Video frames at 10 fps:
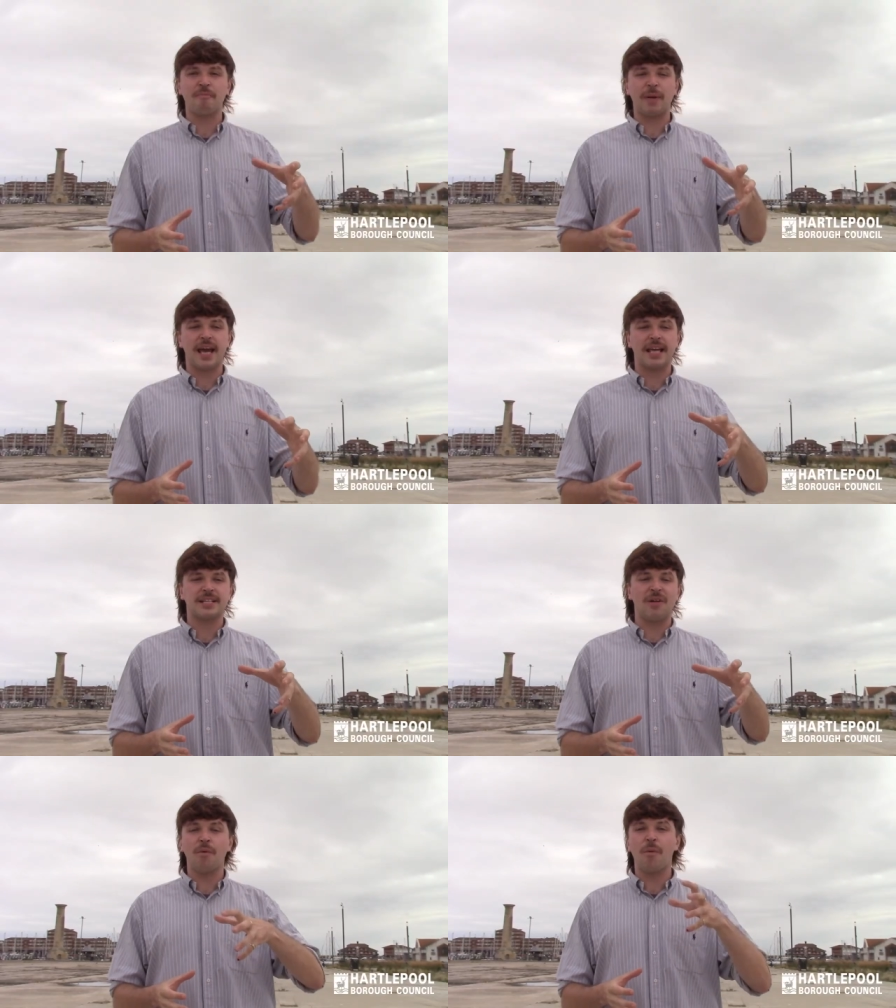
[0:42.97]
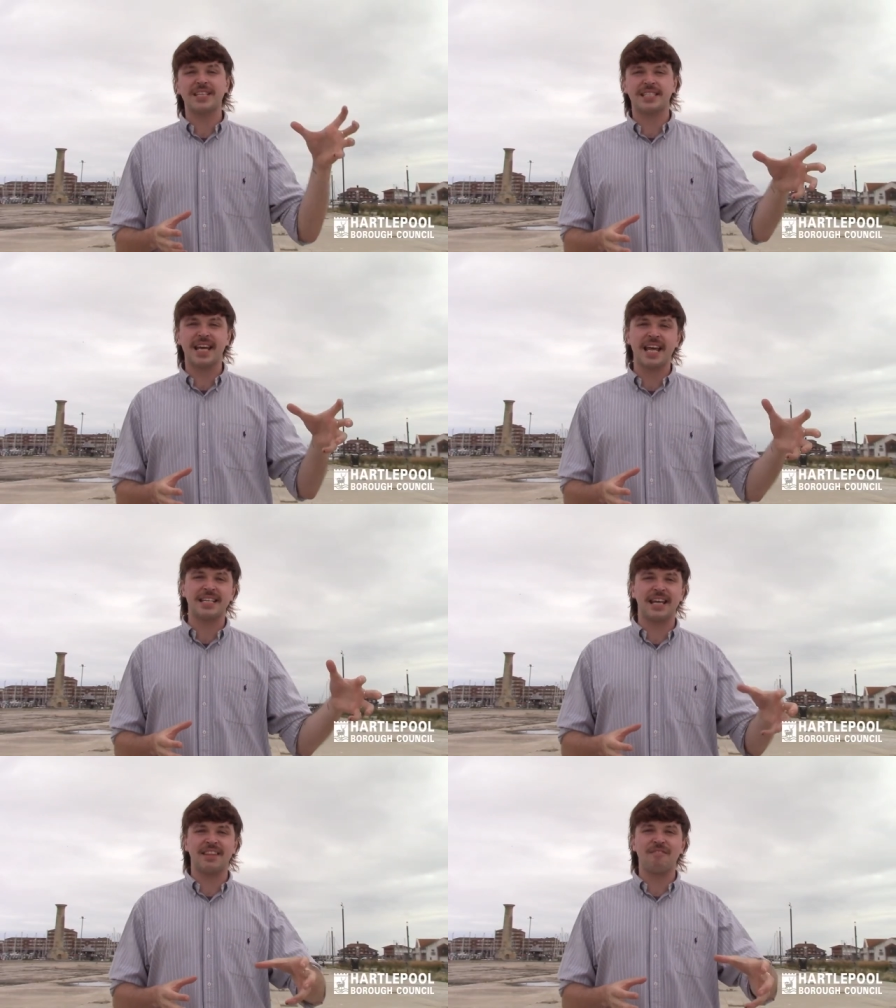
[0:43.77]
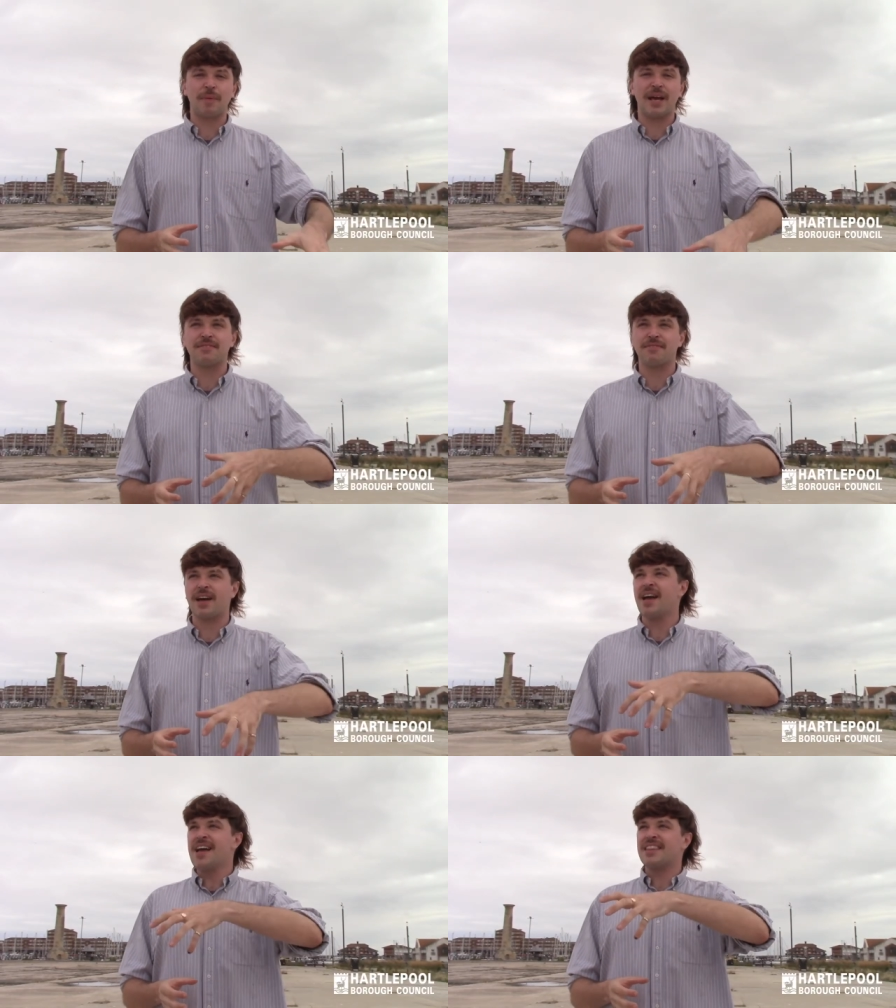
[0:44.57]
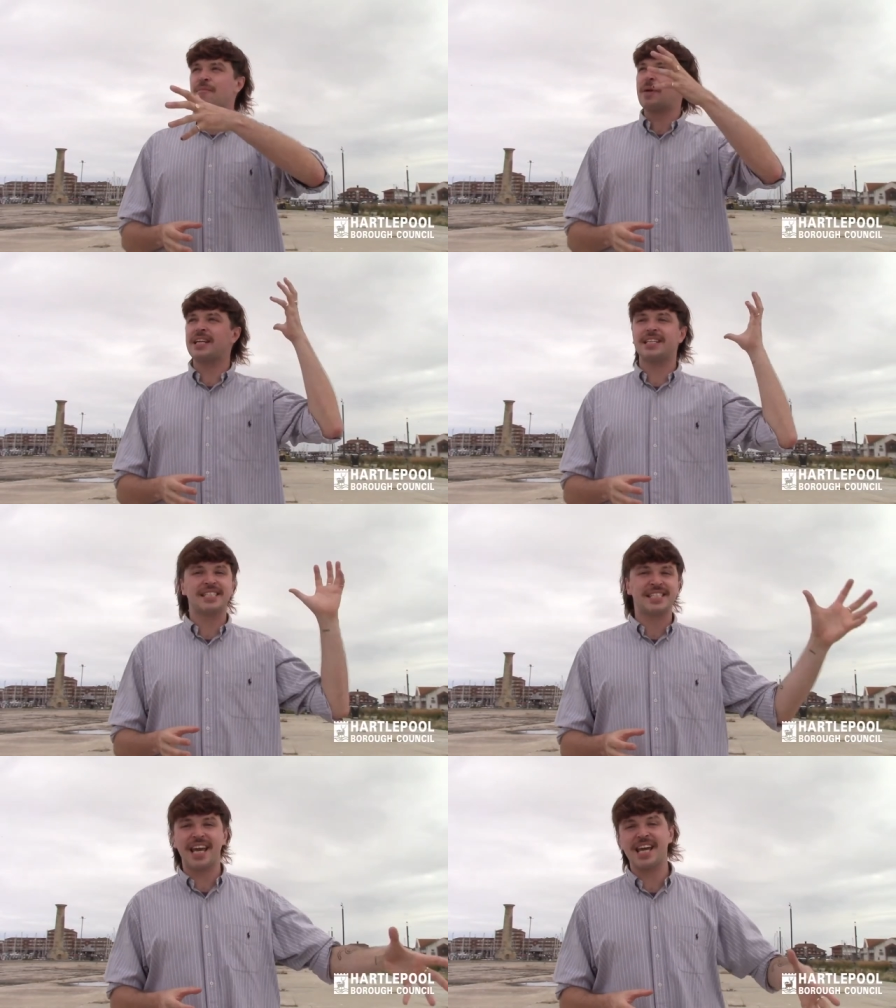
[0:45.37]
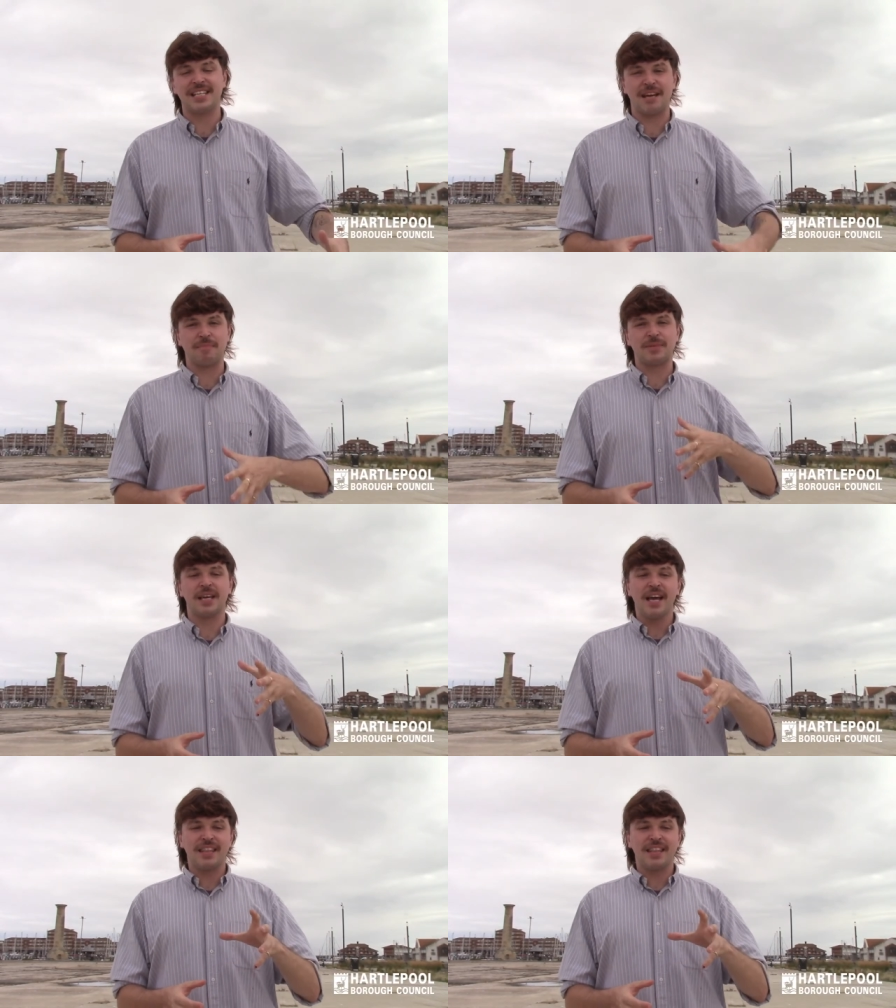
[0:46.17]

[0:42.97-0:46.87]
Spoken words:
played on the West End and they've played in stadiums.